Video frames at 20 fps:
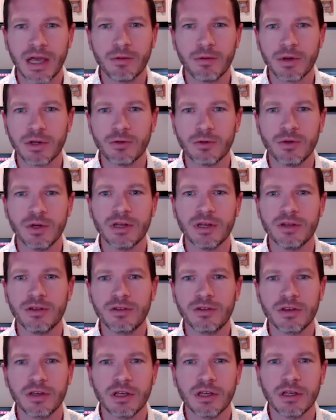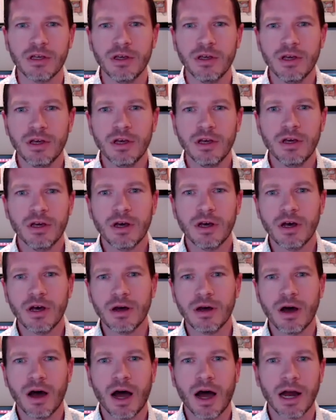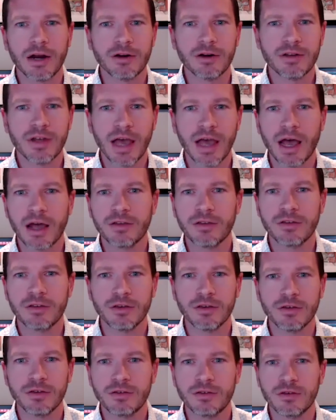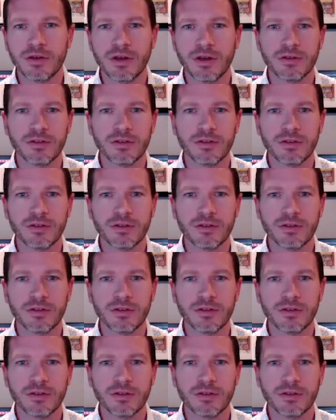we do need to see higher taxes.